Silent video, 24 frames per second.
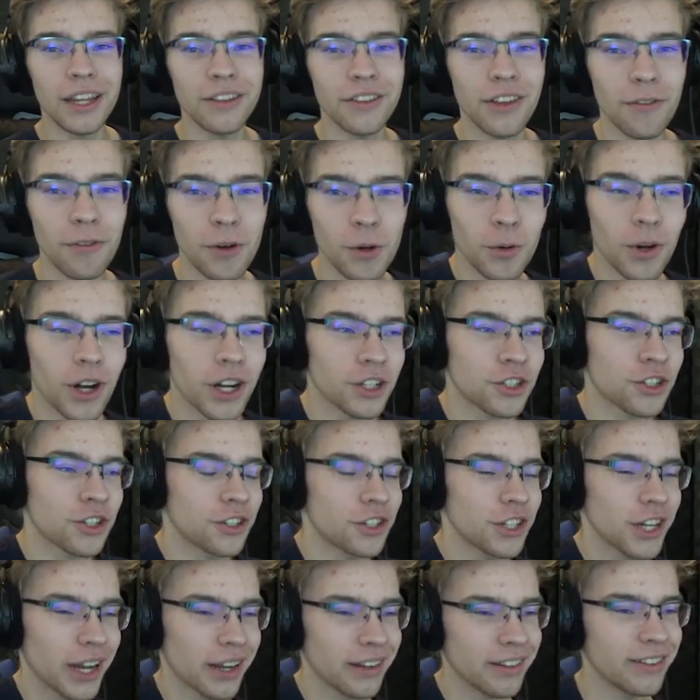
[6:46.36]
guys ever watched a
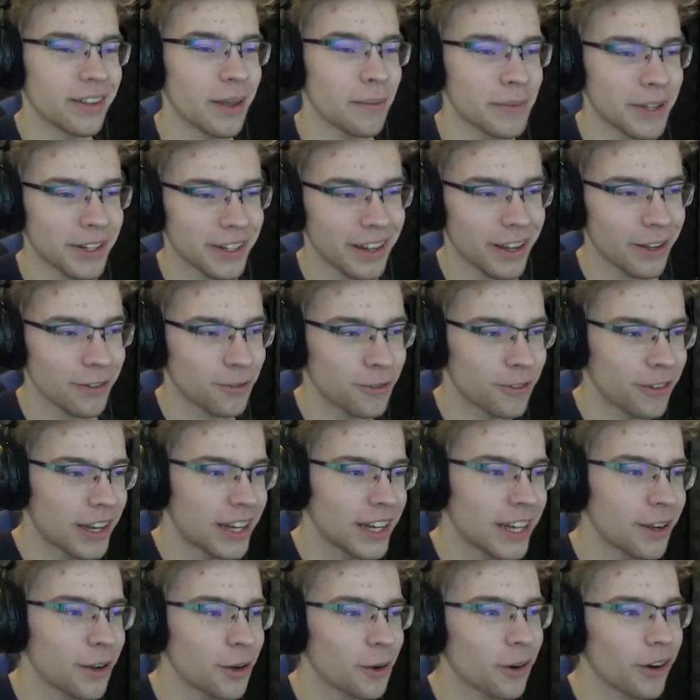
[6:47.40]
Jacksepticeye
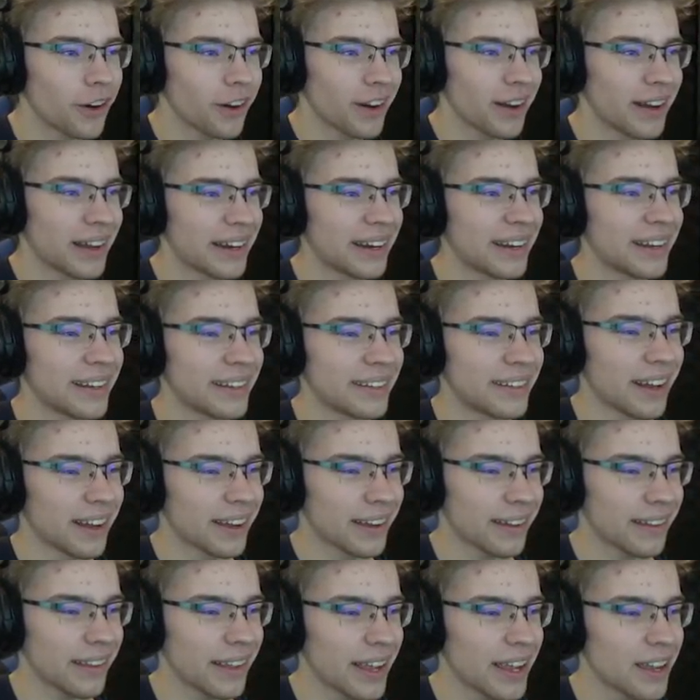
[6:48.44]
video on
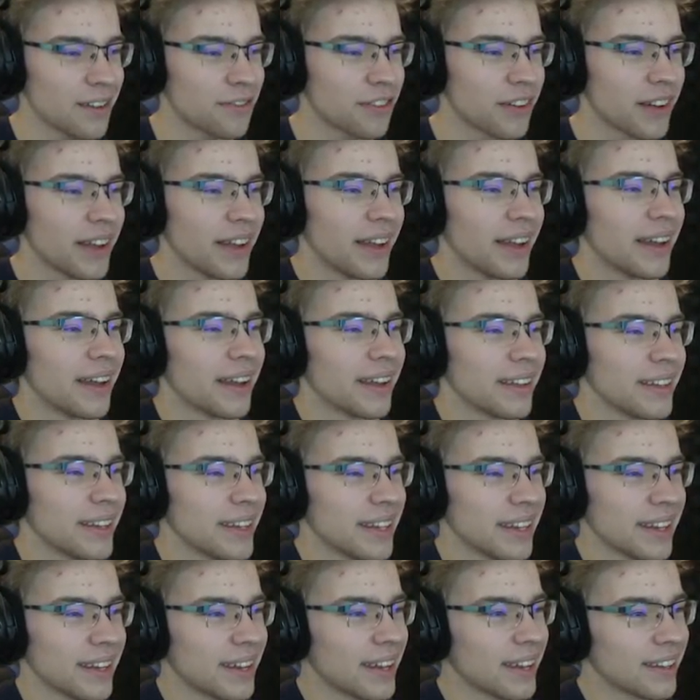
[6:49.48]
Duck Life,
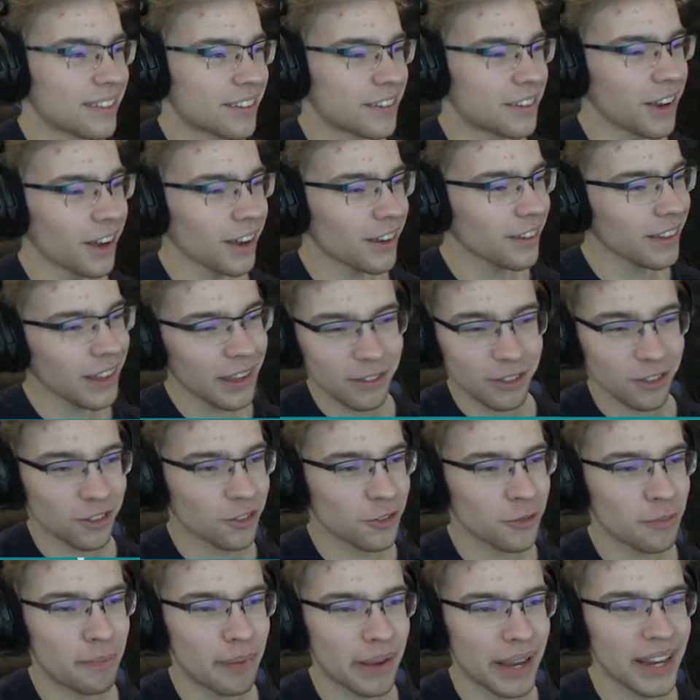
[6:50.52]
his Duck Life
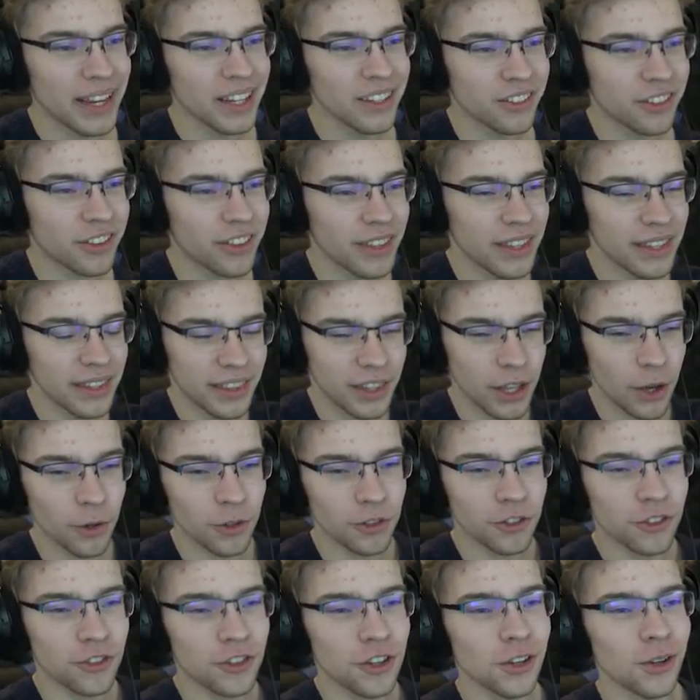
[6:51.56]
Space,
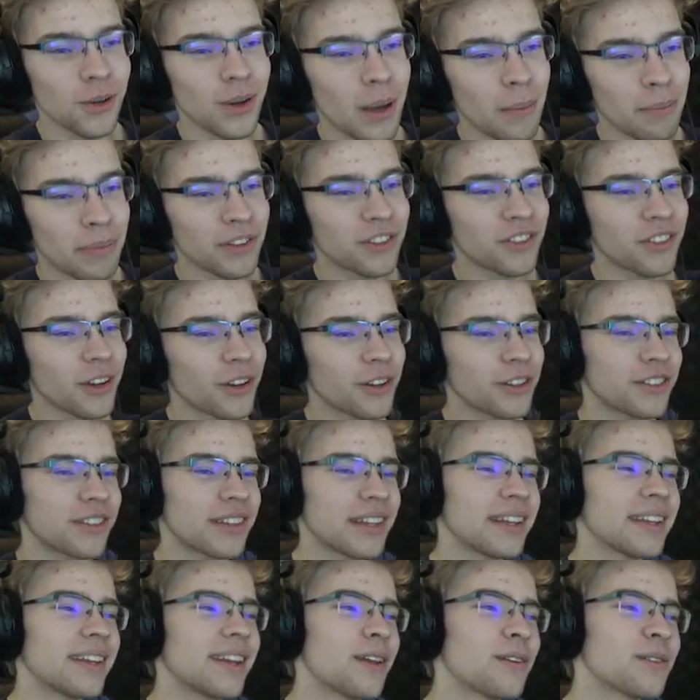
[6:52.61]
those two episodes
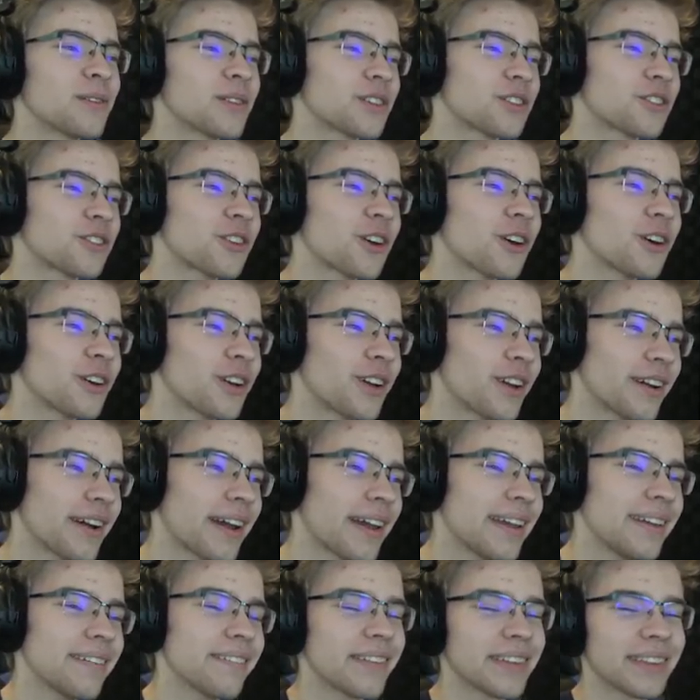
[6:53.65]
he did were so
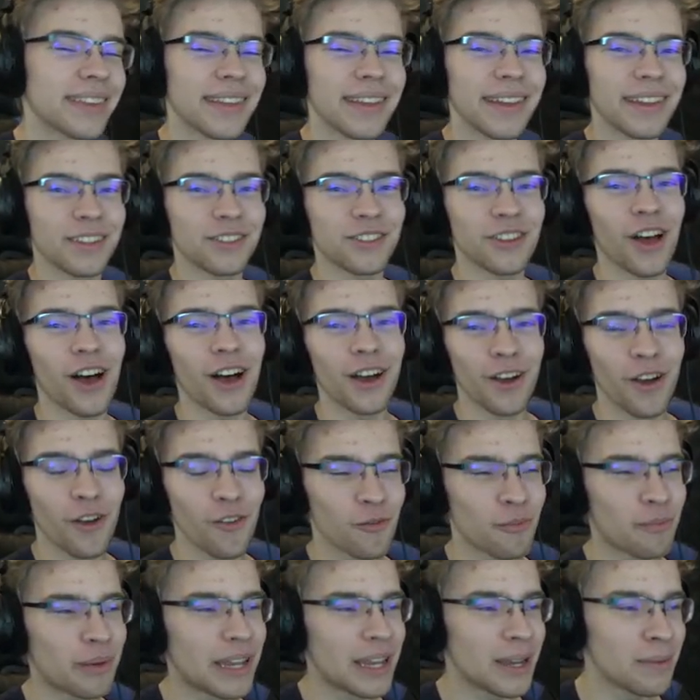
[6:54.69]
great with the Song
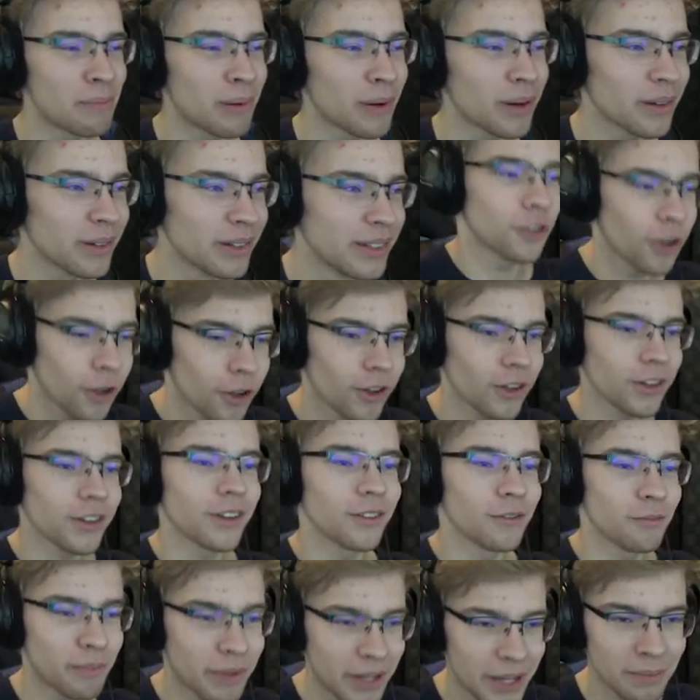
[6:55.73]
of People. Song
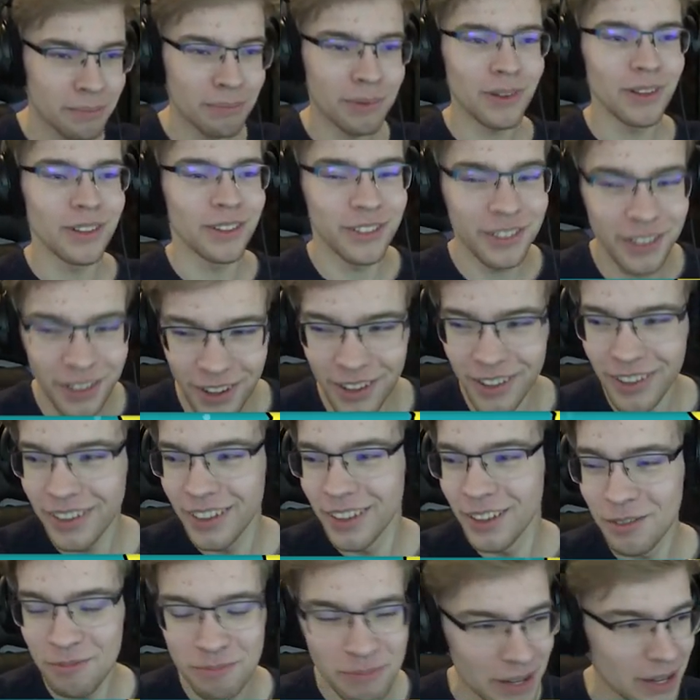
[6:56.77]
of People, Song
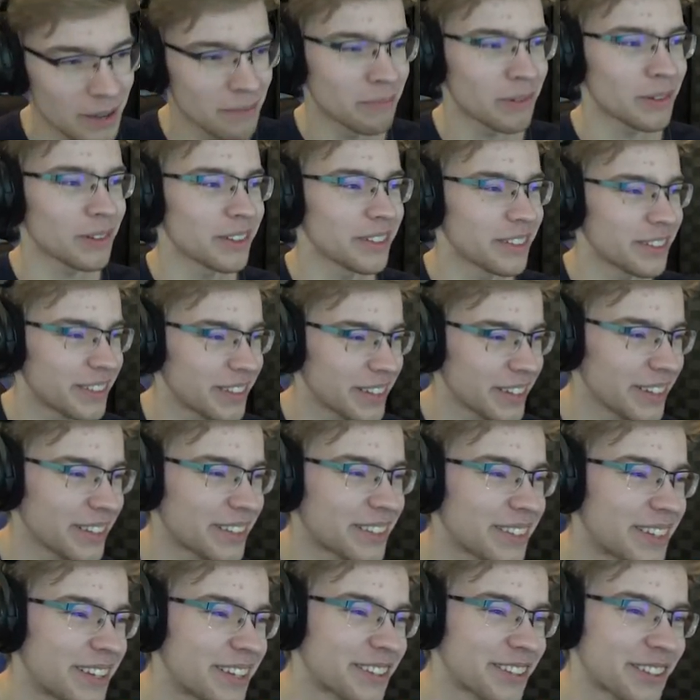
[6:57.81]
of People,
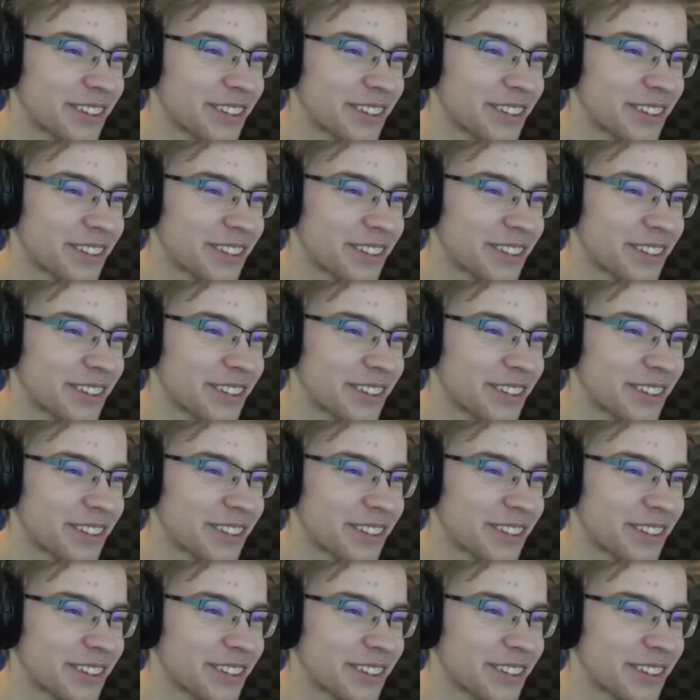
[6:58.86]
this is